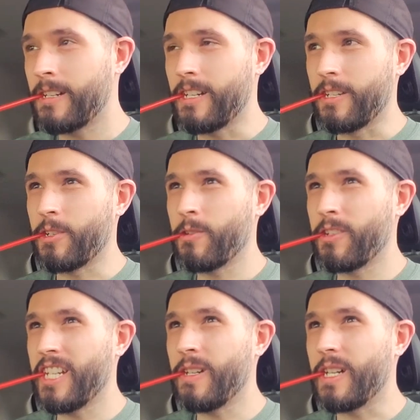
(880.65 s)
It turns
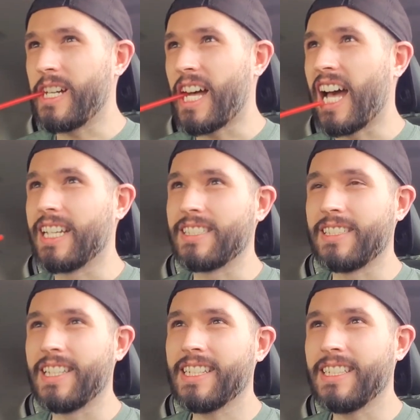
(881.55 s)
out I
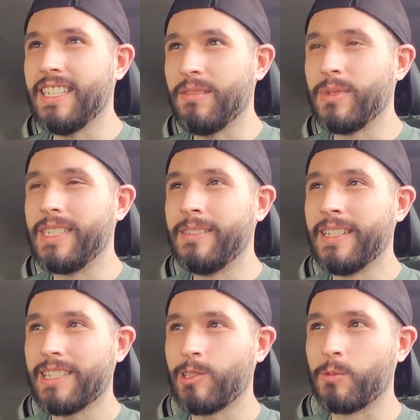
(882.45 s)
selected it but didn't
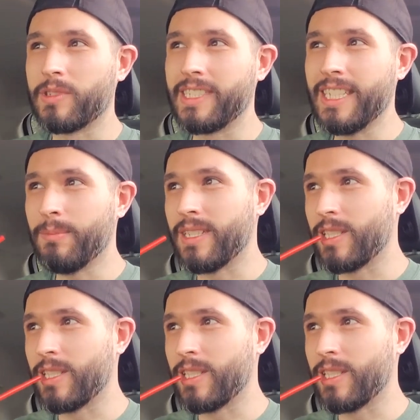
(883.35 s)
actually redeem it,